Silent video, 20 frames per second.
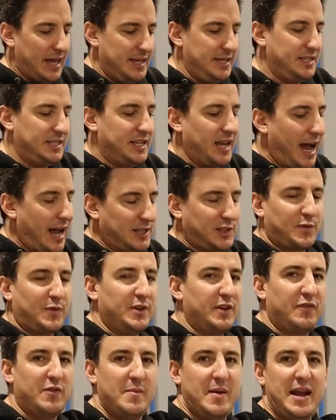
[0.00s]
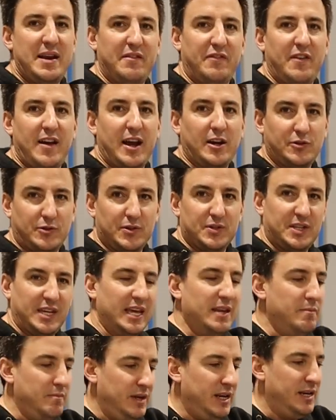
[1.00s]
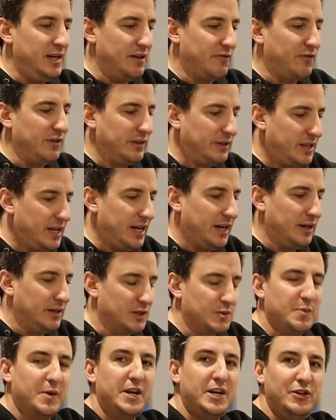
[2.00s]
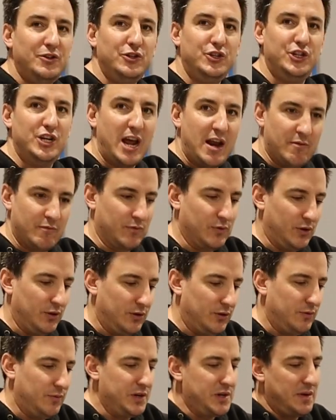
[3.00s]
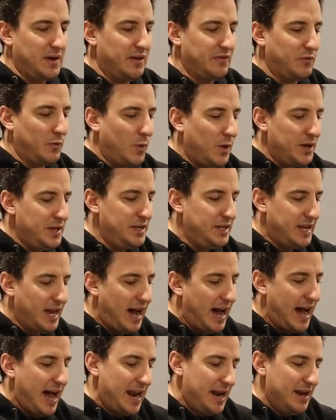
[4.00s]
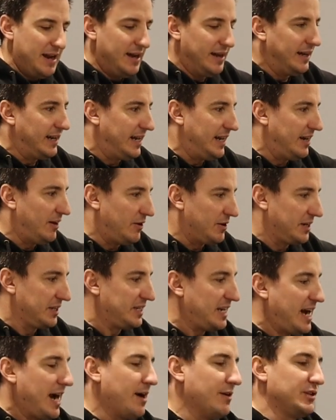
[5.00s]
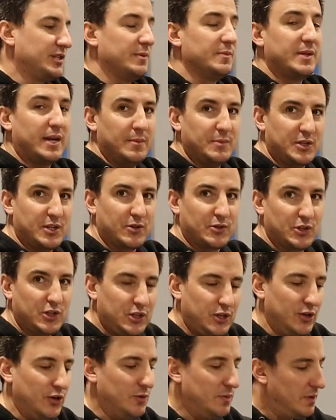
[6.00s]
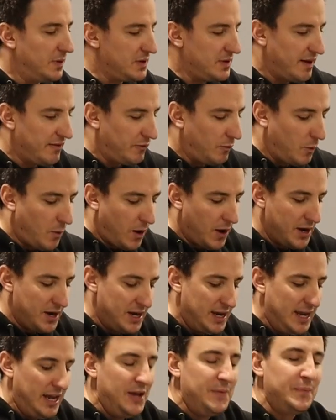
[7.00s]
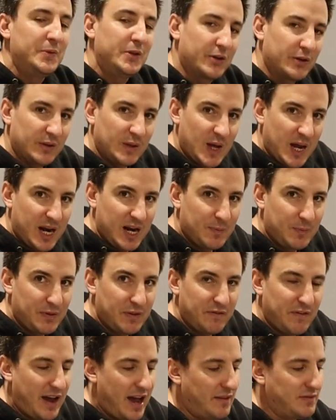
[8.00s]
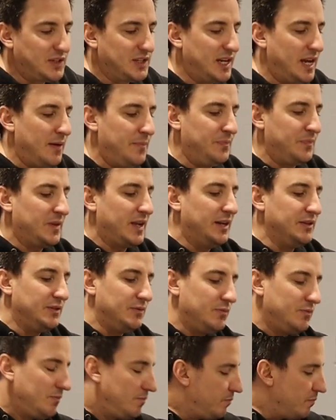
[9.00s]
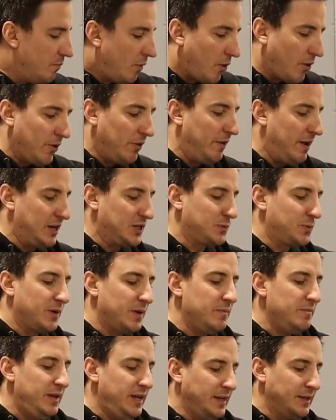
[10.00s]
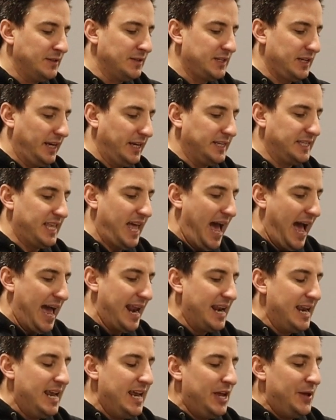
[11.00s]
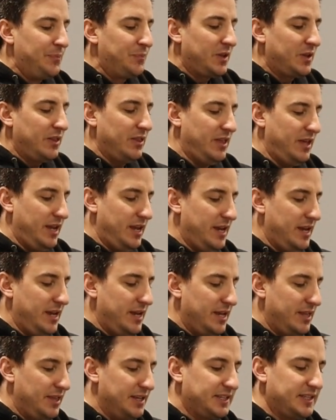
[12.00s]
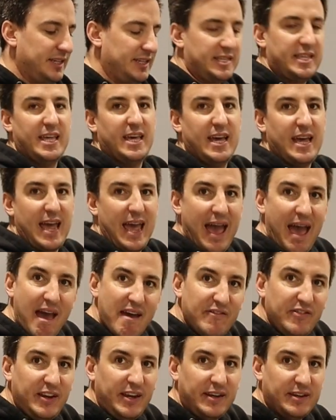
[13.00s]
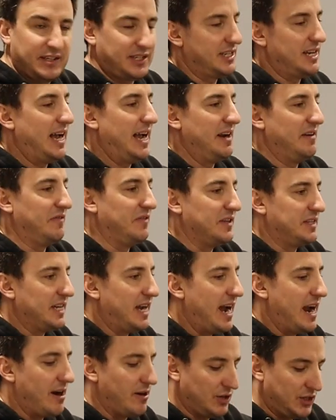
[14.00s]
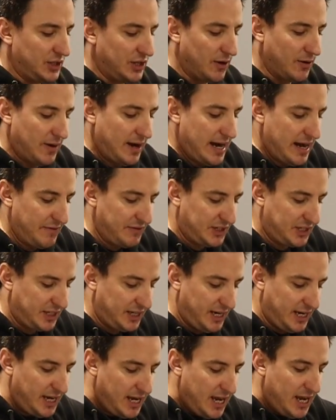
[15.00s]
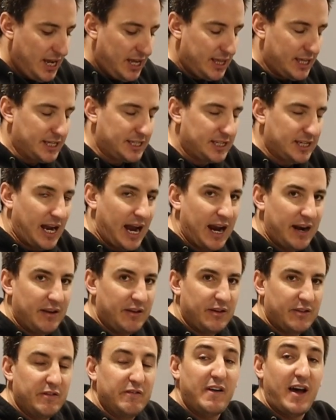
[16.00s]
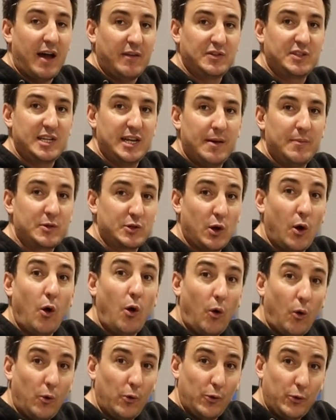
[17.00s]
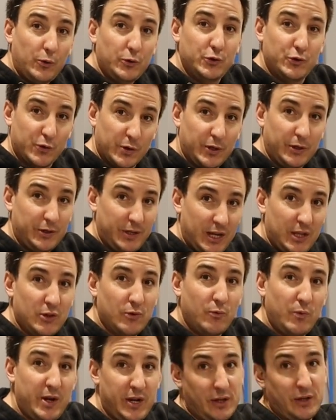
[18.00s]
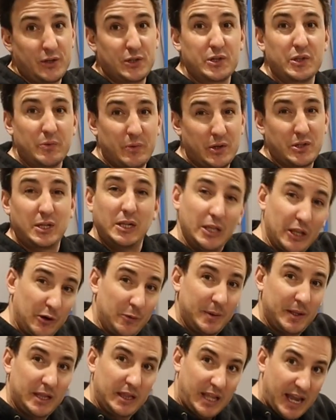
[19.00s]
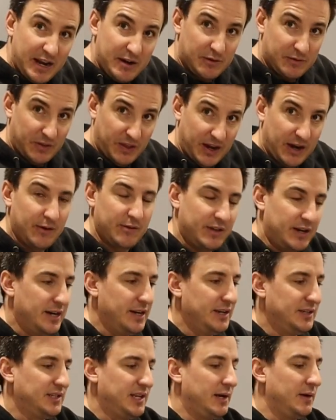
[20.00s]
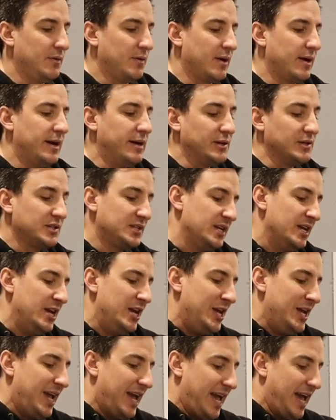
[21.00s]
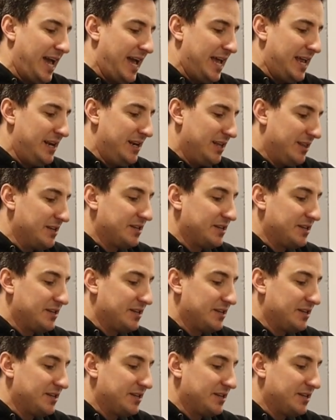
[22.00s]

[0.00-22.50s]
These dots for different manufacturers can mean different things, but in general, when you have one dot on a tire, sometimes there's two, but when you have one, you're gonna line it up with the valve stem, and more or less what it means is that this is the heavy side of the tire. So obviously the side of the valve stem is a hole drilled in the wheel, so the wheel's a little bit lighter there than it is anywhere else. And